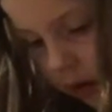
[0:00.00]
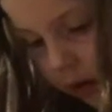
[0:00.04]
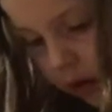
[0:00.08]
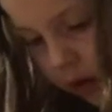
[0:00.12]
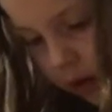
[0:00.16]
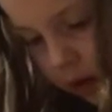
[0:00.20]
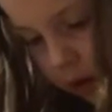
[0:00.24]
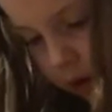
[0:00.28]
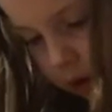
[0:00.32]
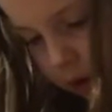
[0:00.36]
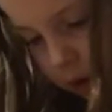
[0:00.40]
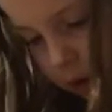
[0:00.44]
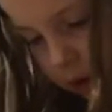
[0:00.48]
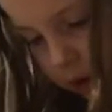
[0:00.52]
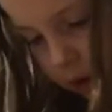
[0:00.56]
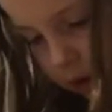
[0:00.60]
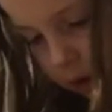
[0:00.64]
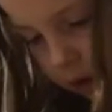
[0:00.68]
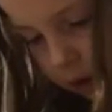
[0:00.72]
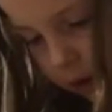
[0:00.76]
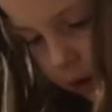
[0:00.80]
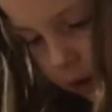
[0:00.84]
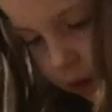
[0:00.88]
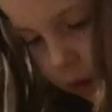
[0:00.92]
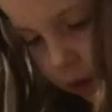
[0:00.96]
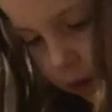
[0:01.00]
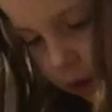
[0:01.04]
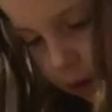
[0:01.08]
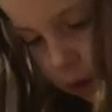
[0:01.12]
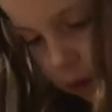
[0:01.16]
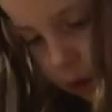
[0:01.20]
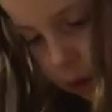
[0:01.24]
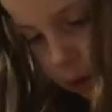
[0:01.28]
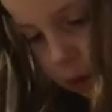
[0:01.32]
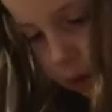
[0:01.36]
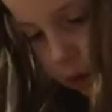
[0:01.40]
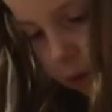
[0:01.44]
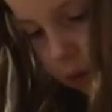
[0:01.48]
Okay, so
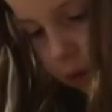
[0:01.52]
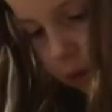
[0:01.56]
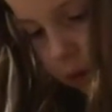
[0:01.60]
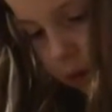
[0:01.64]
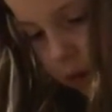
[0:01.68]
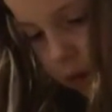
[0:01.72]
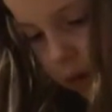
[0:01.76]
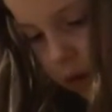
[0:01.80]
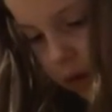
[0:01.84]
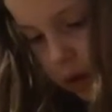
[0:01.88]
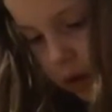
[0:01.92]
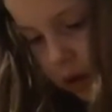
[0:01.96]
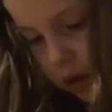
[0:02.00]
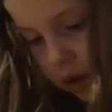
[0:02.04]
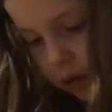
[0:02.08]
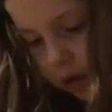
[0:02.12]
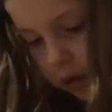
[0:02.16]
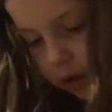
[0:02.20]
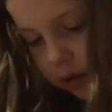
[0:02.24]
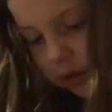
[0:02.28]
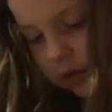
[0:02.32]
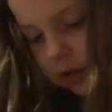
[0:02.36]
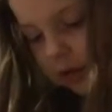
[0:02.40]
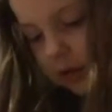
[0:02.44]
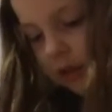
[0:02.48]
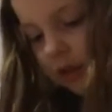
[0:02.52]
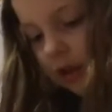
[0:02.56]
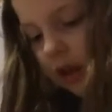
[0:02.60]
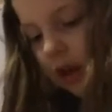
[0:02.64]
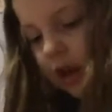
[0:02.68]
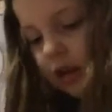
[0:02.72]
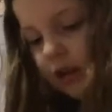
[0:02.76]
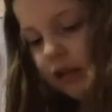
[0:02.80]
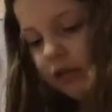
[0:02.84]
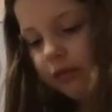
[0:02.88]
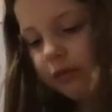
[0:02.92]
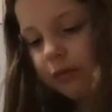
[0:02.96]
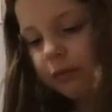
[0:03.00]
this is
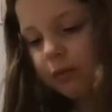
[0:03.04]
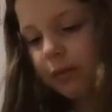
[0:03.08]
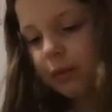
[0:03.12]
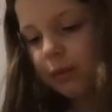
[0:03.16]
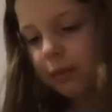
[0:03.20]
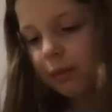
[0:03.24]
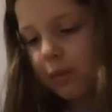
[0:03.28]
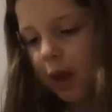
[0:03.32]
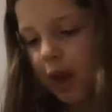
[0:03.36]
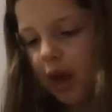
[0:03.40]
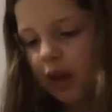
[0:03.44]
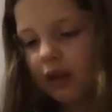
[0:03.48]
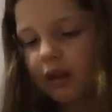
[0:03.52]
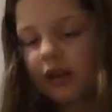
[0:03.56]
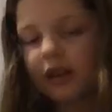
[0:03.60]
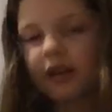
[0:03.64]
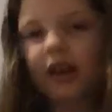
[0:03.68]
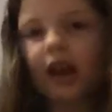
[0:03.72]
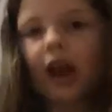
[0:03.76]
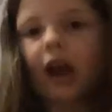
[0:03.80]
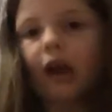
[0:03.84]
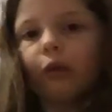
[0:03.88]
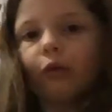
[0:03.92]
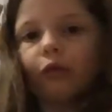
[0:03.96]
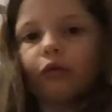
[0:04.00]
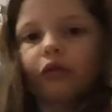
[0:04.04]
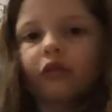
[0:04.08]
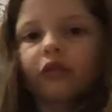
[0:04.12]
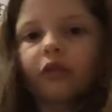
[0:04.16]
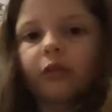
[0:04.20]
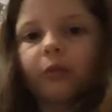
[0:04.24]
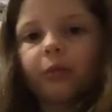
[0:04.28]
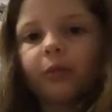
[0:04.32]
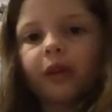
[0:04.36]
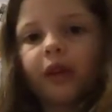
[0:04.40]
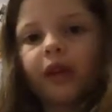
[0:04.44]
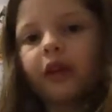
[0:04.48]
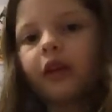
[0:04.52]
kind of bending out
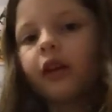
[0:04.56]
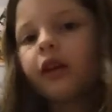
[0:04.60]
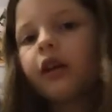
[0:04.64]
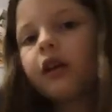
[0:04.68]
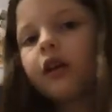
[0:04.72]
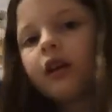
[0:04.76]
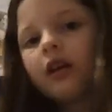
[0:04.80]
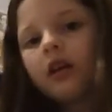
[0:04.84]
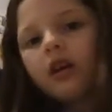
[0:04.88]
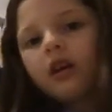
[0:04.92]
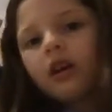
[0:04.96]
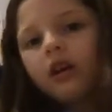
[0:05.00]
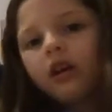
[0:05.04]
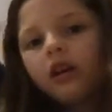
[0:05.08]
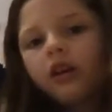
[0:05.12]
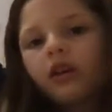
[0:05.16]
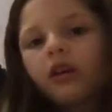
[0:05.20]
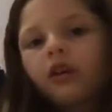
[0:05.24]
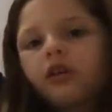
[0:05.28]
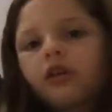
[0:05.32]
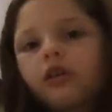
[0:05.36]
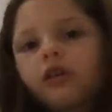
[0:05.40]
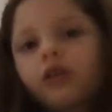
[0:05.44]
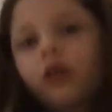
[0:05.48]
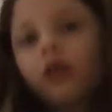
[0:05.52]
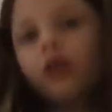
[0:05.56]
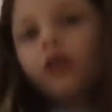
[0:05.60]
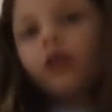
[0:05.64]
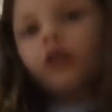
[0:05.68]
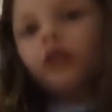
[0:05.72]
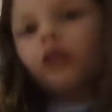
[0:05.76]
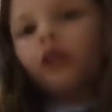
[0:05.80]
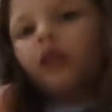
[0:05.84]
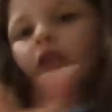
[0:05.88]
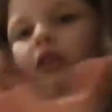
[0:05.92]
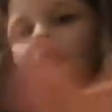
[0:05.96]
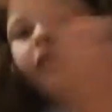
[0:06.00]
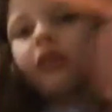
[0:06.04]
to be a
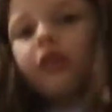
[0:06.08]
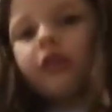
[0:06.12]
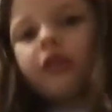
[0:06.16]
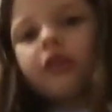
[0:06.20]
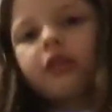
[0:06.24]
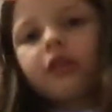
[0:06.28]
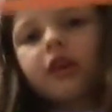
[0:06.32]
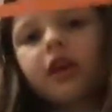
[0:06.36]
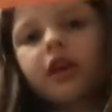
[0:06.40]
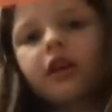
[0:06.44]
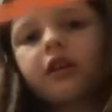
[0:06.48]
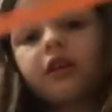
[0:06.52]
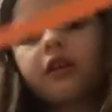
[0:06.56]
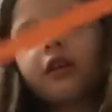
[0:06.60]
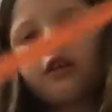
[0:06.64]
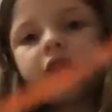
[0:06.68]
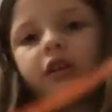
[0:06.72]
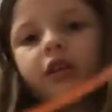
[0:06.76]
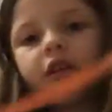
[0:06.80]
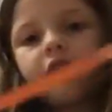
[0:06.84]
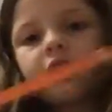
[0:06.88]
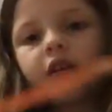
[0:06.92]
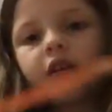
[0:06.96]
good thing.